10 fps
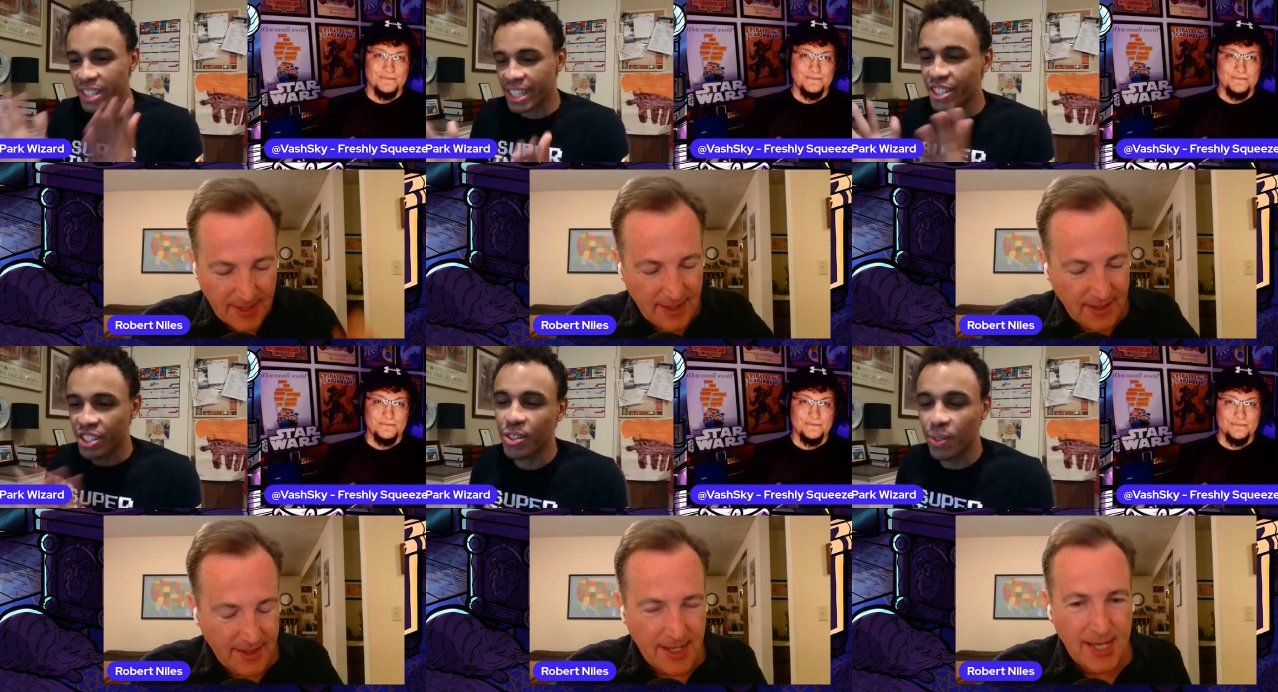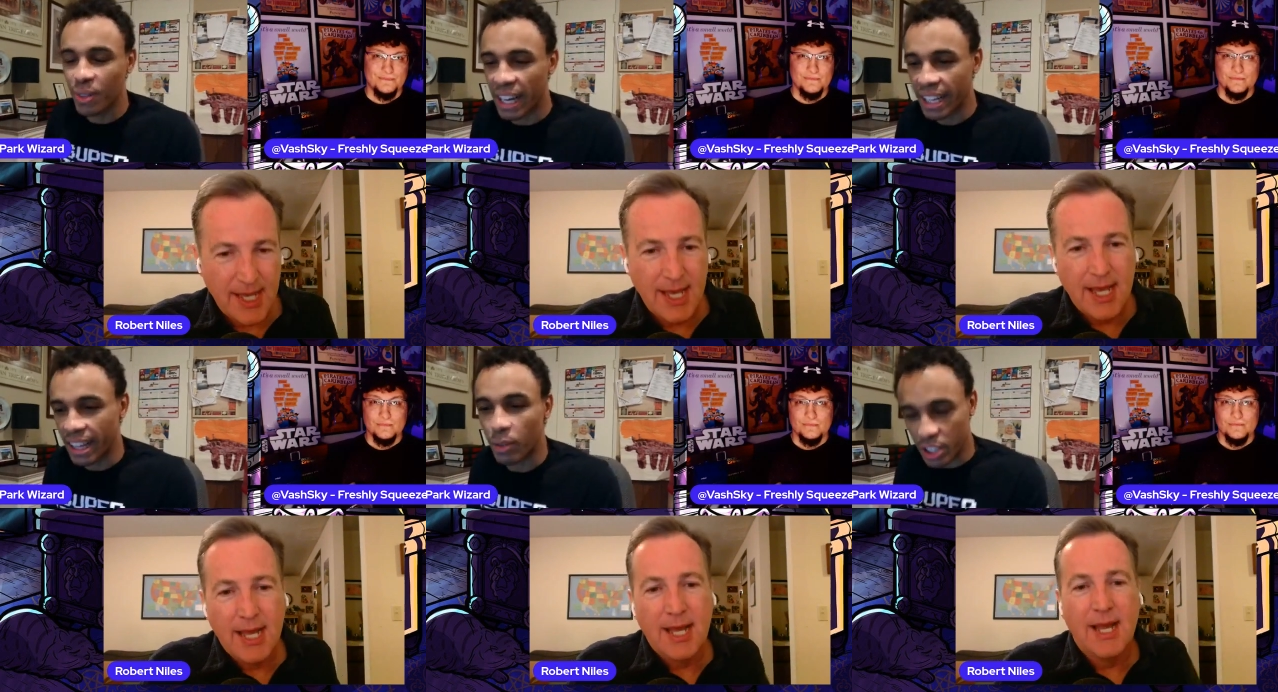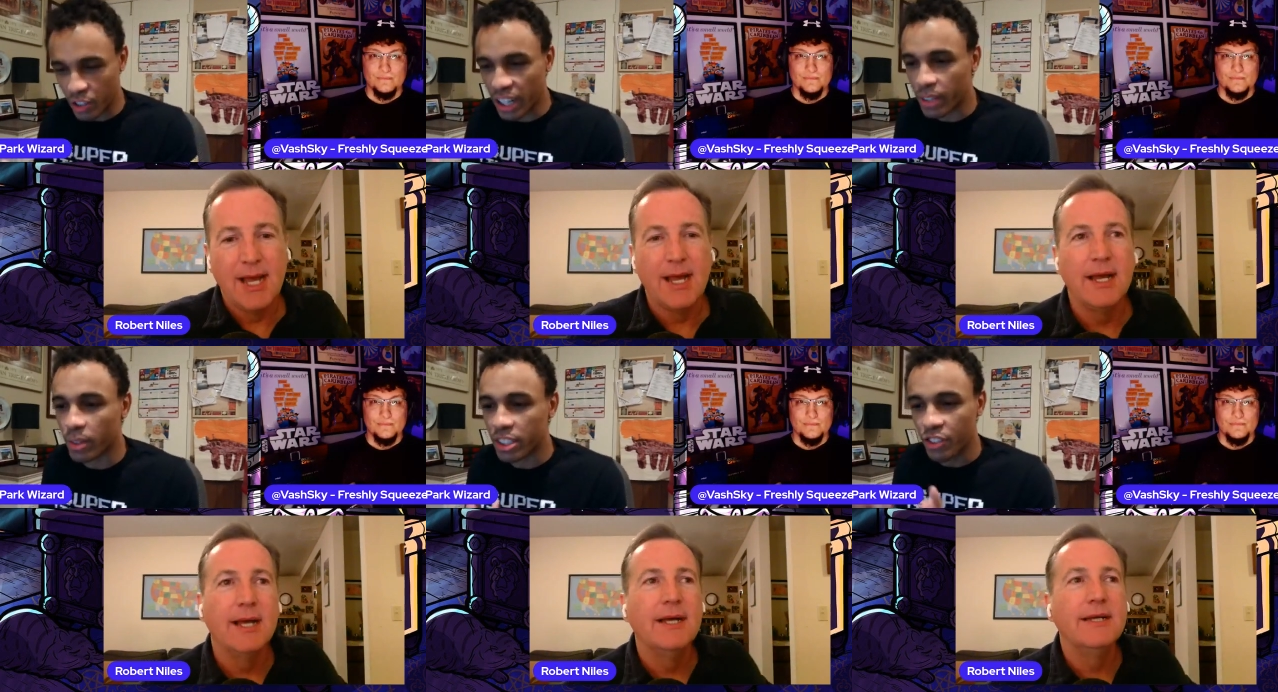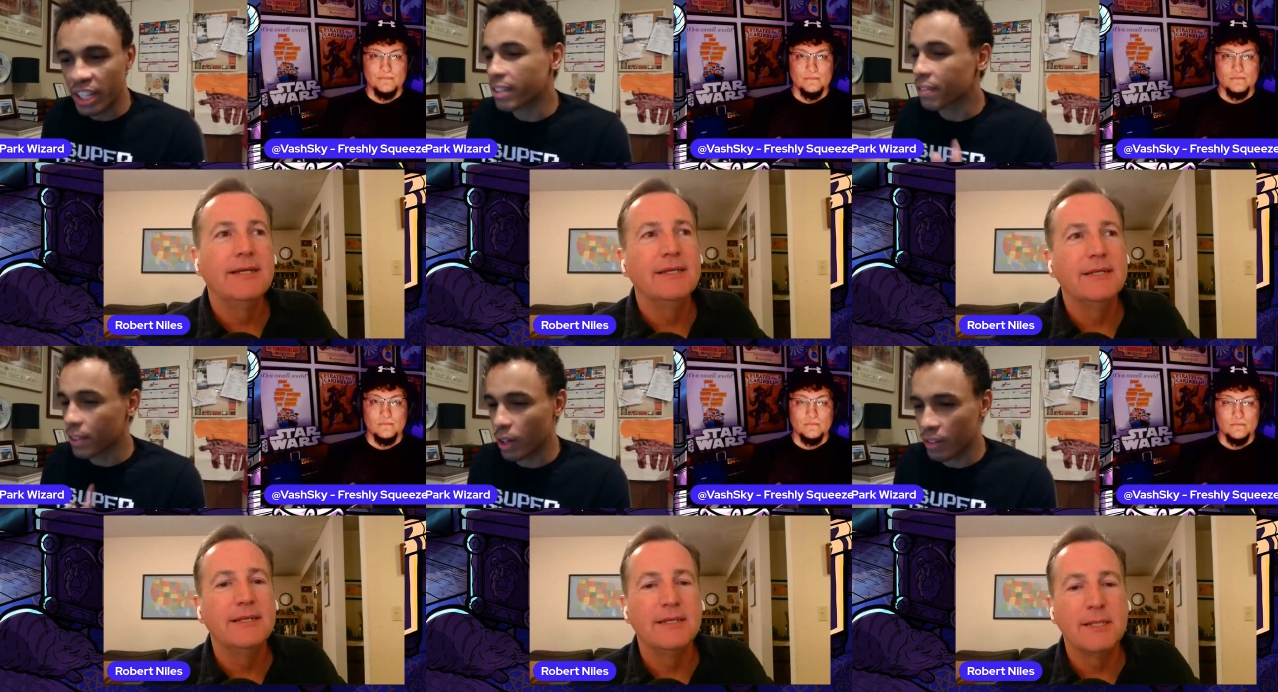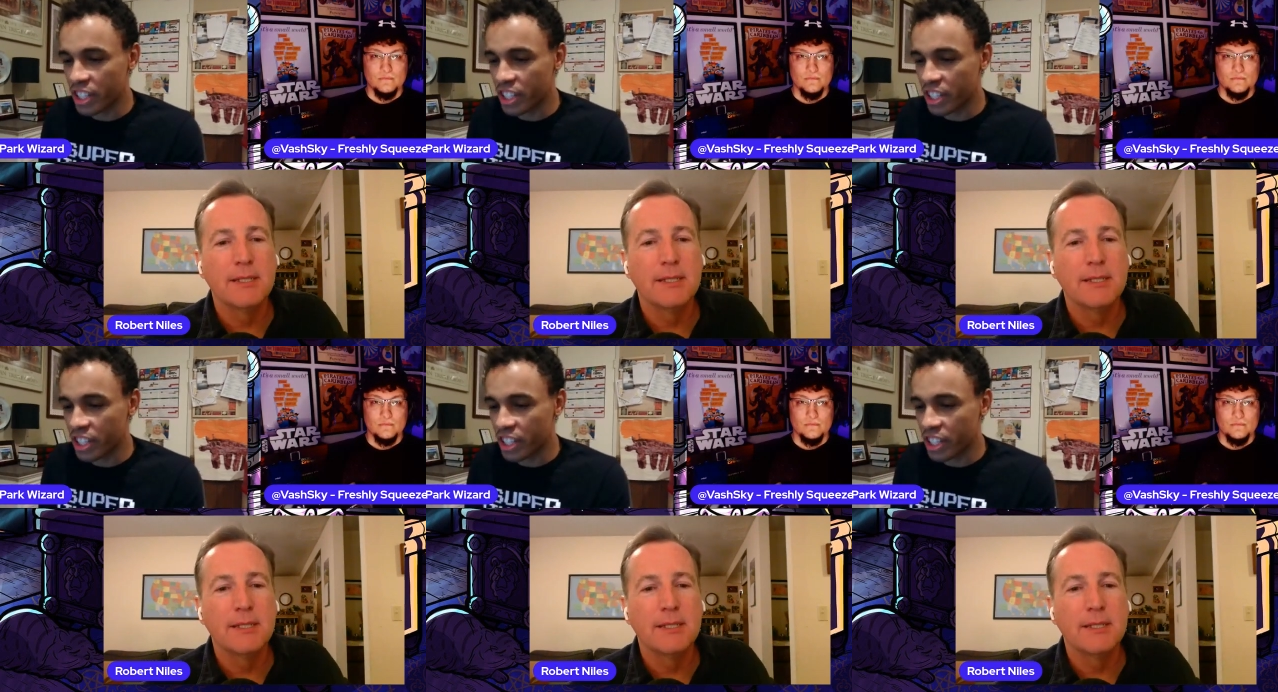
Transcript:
Speaker 1: did you like? Oh, did you write? Did you write the Florida